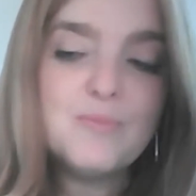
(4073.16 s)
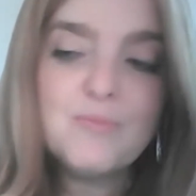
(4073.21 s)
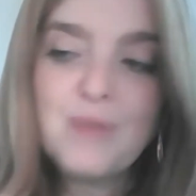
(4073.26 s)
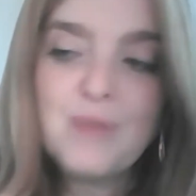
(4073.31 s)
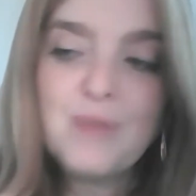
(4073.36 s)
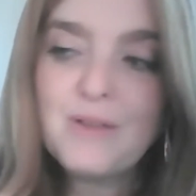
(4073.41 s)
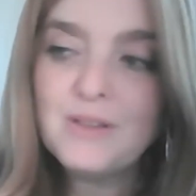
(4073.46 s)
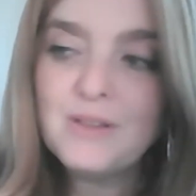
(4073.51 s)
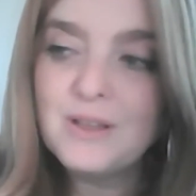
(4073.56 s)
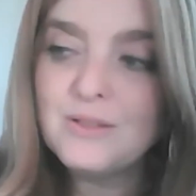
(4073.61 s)

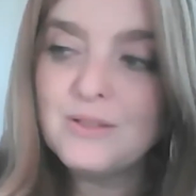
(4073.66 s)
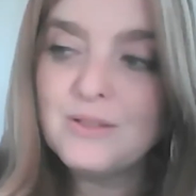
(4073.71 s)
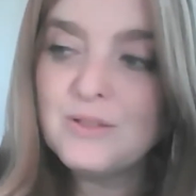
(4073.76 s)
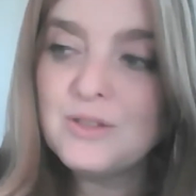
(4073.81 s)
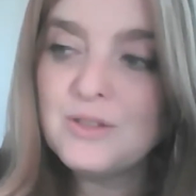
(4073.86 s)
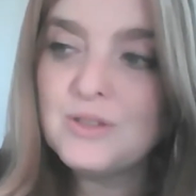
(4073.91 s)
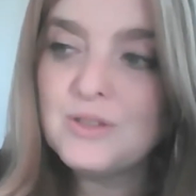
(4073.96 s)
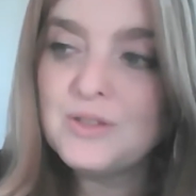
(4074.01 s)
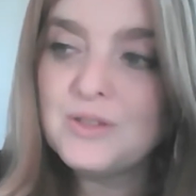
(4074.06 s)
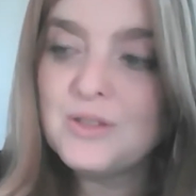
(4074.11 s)
prevalent,
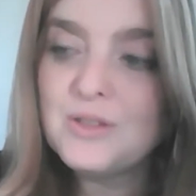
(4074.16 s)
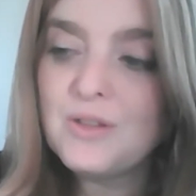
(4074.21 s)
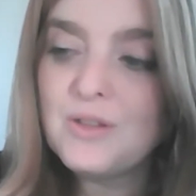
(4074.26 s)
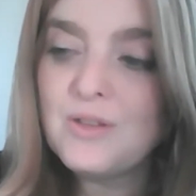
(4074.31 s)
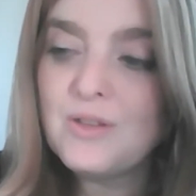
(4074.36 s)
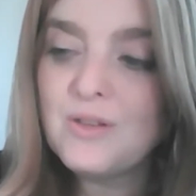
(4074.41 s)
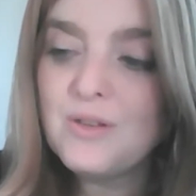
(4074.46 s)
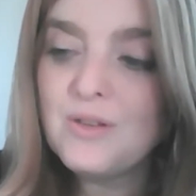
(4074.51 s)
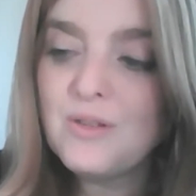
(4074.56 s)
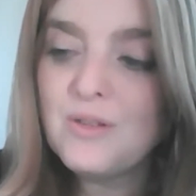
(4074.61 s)
which is
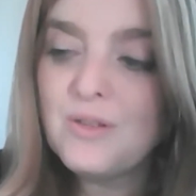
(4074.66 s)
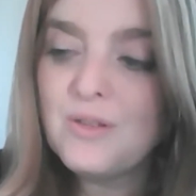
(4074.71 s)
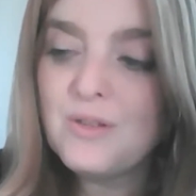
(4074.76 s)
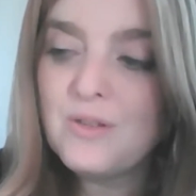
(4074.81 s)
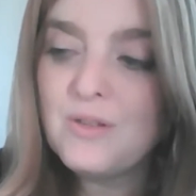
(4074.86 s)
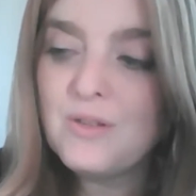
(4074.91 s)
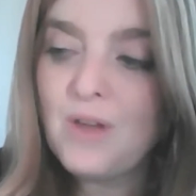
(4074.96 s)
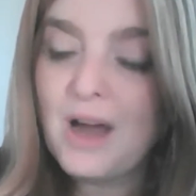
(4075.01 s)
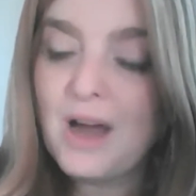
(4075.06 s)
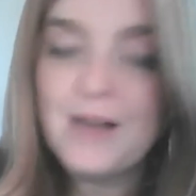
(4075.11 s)
the,
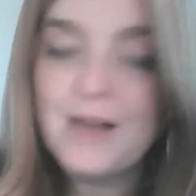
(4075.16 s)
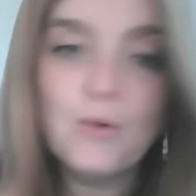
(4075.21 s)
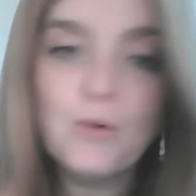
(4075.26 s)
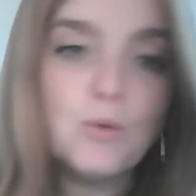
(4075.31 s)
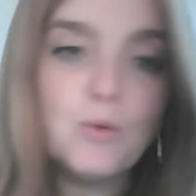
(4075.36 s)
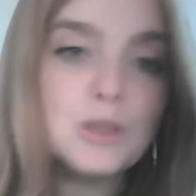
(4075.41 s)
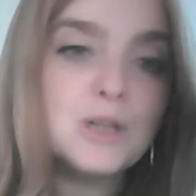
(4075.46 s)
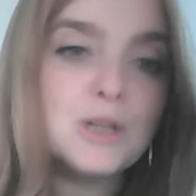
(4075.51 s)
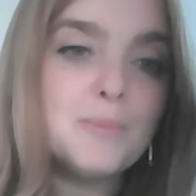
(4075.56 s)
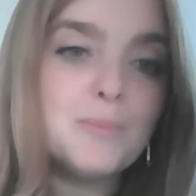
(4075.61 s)
the idol
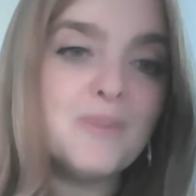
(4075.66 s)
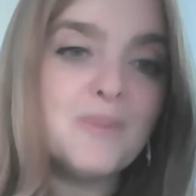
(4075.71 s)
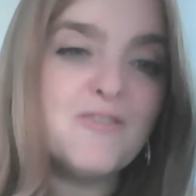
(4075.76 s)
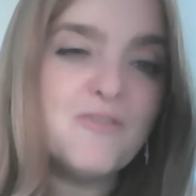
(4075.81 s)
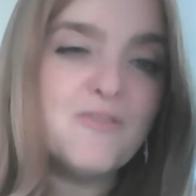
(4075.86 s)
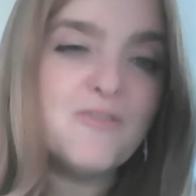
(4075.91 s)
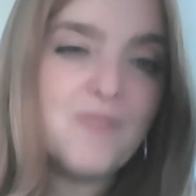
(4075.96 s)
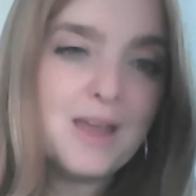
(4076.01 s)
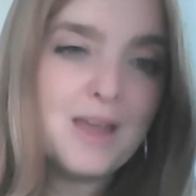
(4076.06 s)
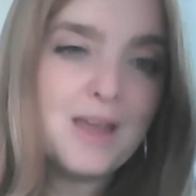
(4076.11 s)
worship of
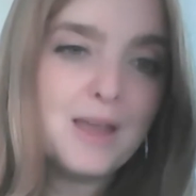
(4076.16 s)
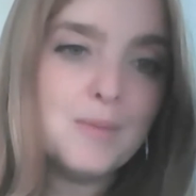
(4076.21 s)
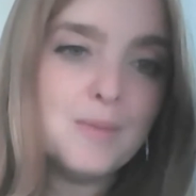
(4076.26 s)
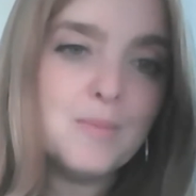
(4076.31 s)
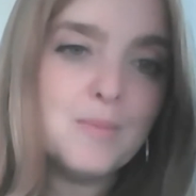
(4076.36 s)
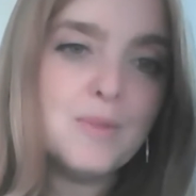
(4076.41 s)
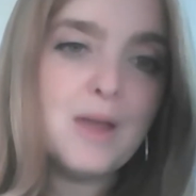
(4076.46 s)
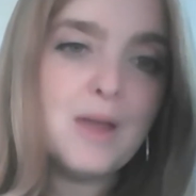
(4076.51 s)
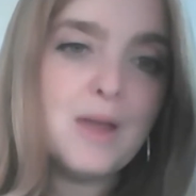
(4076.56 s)
fame,